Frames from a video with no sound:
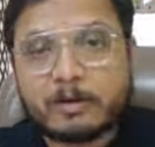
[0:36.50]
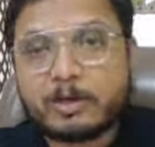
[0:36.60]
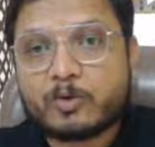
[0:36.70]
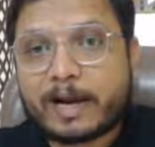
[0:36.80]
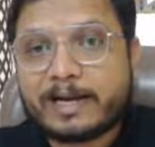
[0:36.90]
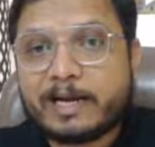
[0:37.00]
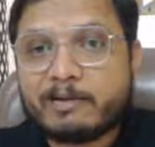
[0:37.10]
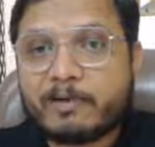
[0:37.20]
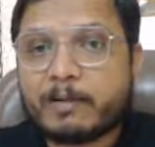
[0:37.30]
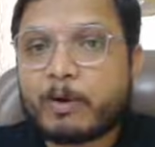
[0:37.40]
To
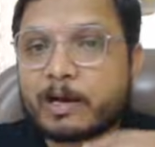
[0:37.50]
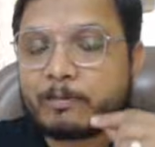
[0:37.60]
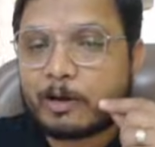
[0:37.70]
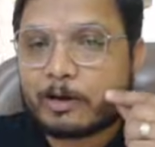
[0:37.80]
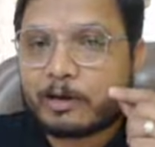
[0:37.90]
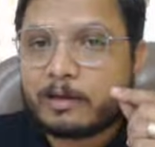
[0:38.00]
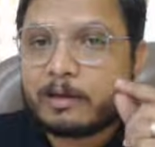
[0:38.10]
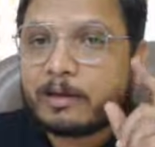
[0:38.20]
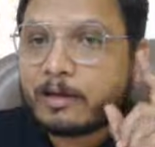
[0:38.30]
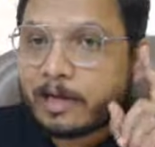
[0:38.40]
identify Bode plot,
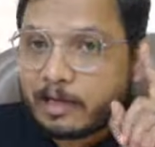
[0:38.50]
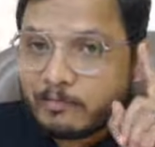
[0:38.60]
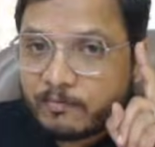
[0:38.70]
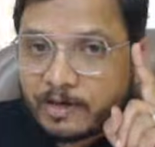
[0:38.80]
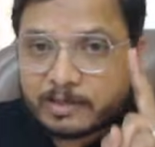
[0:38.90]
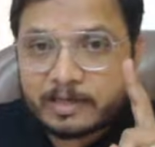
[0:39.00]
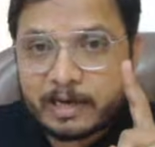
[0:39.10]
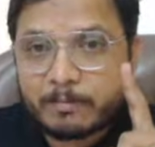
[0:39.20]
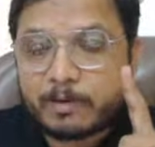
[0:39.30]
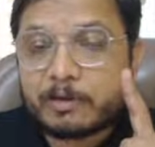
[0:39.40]
in first
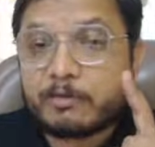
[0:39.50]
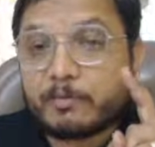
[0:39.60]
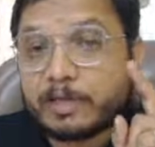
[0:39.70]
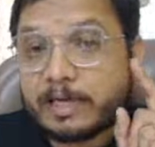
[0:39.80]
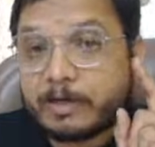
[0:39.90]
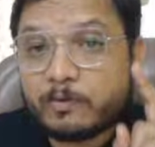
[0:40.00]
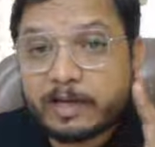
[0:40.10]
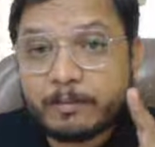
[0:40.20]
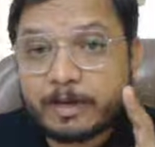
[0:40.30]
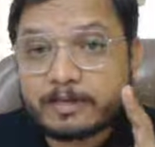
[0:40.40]
step, we need to
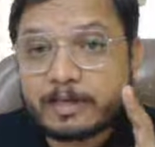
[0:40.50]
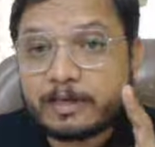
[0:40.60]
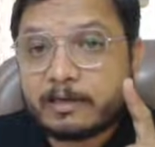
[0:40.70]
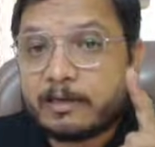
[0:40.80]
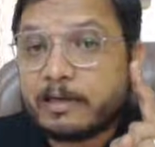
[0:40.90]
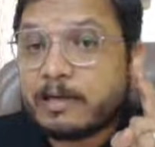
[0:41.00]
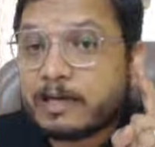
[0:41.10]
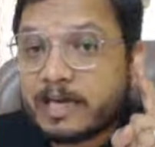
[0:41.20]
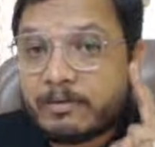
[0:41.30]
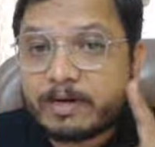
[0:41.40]
represent
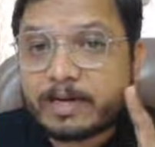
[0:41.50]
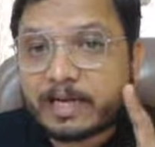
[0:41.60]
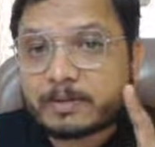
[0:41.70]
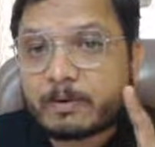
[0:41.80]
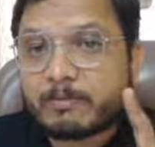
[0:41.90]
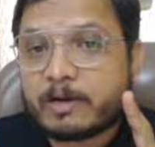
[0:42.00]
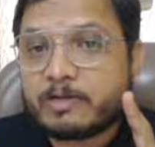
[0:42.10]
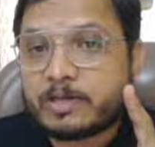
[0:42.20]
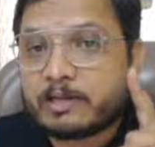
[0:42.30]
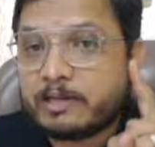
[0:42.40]
given transfer
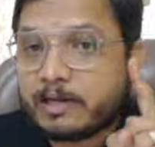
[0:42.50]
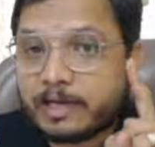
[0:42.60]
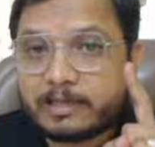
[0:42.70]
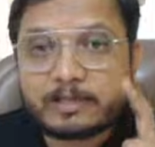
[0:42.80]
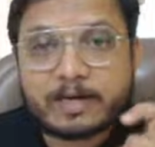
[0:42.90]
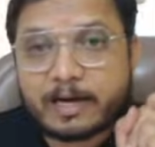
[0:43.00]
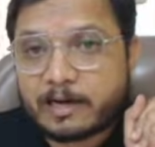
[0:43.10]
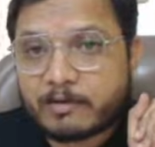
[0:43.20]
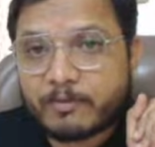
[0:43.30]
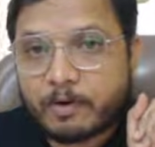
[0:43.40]
function in
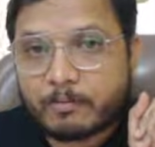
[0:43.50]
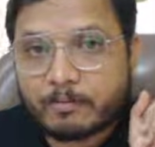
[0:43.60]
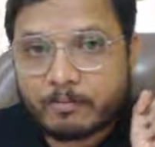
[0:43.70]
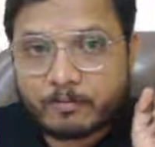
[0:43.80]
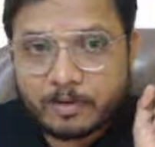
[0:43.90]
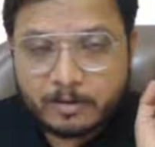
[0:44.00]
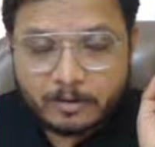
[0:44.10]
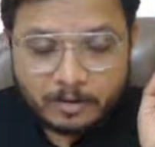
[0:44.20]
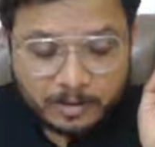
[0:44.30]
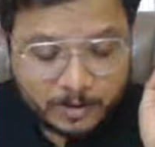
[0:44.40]
standard form.
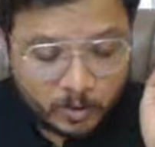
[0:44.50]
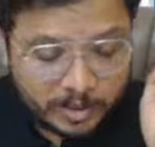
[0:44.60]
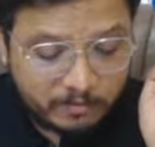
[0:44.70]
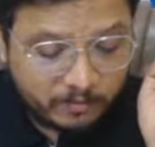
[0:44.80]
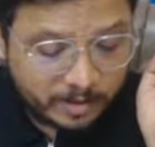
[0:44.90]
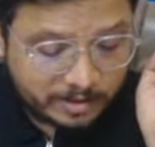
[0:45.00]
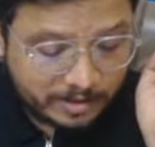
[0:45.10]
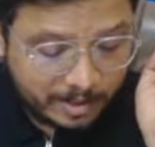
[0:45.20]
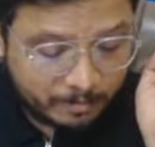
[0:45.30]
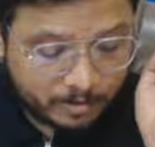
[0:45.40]
So in first
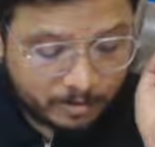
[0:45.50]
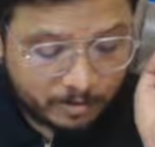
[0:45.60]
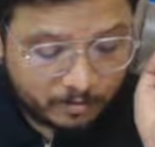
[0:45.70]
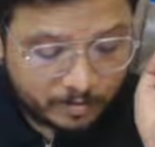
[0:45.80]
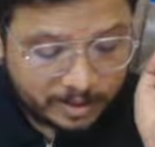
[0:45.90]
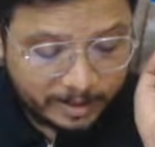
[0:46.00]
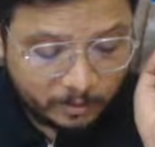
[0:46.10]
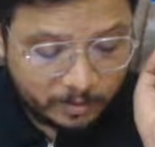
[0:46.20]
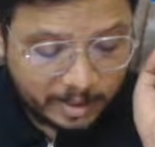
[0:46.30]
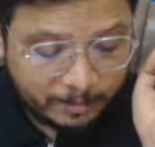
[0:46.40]
step, we need
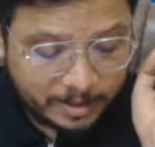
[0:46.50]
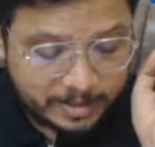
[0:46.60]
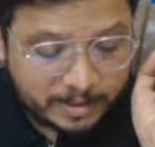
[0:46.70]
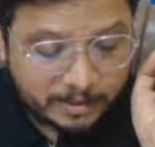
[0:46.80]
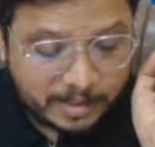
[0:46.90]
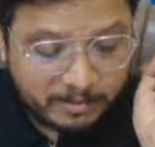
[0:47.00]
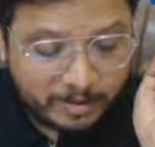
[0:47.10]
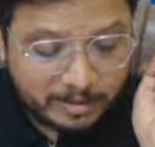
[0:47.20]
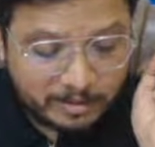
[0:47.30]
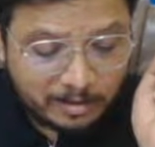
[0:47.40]
to represent
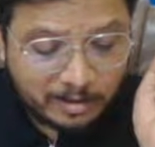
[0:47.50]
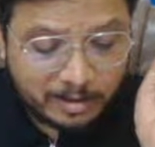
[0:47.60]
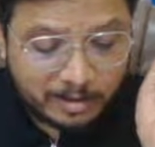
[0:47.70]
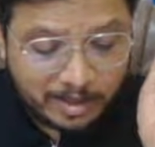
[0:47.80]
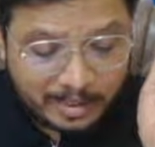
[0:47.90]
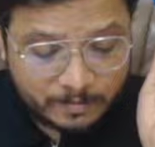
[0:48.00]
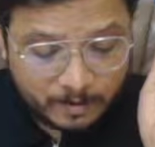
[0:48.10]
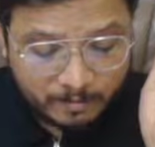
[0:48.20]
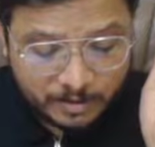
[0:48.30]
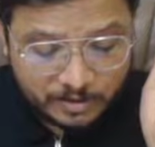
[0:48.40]
given transfer
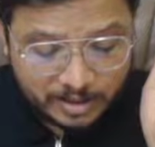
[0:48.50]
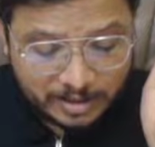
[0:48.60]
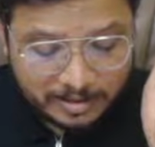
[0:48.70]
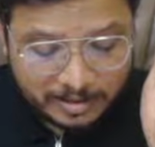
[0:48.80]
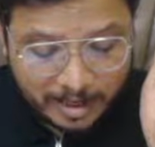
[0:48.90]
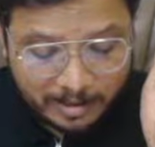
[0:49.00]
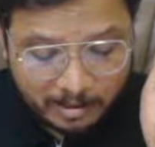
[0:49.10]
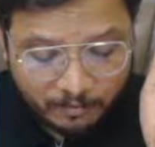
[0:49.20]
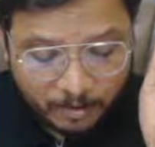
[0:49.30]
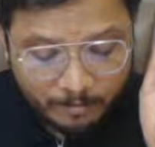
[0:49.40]
function in
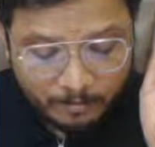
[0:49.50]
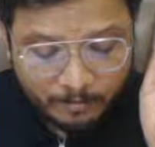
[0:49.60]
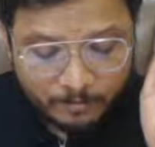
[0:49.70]
standard form.